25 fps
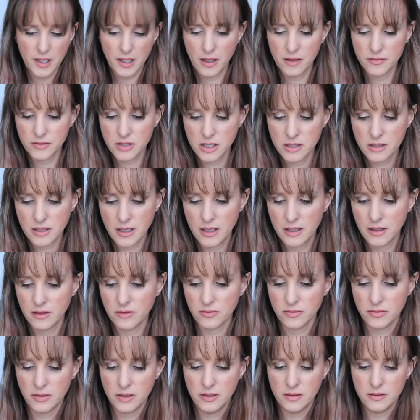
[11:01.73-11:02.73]
yeah, I've just kind
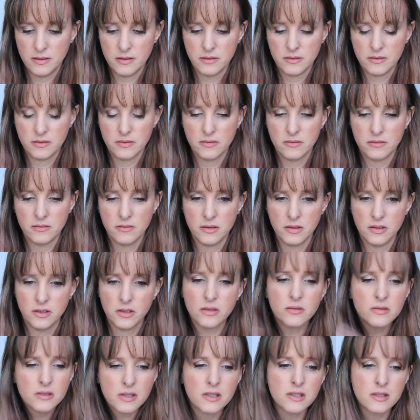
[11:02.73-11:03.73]
of
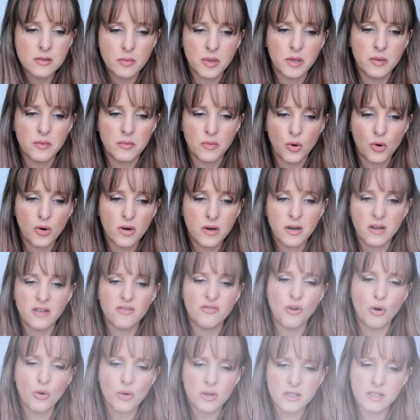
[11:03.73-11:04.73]
used this a bit more. I
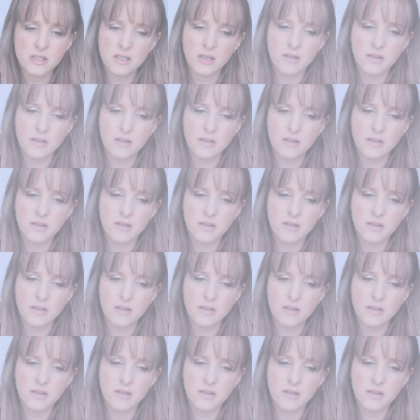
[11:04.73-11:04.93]
focused